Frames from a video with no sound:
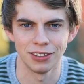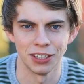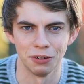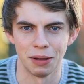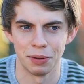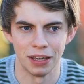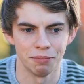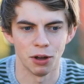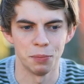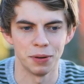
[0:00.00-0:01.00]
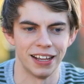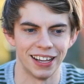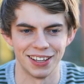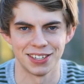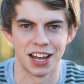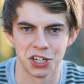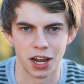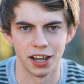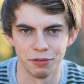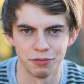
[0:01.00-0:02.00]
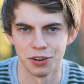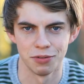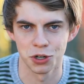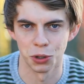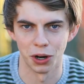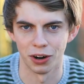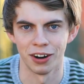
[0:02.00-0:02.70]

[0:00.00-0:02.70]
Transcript: you know, maybe opening a sachet of sugar.